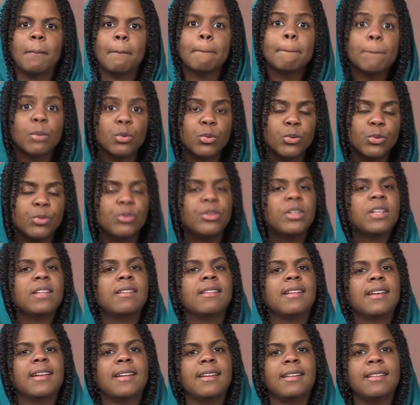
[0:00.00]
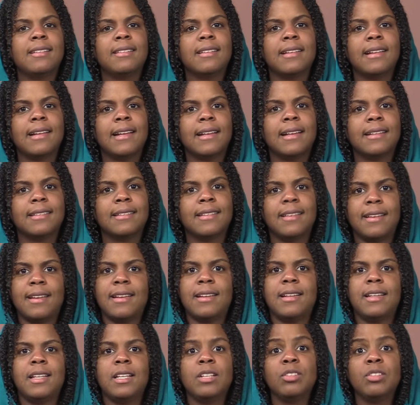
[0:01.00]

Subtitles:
Buddhi, the intellect, then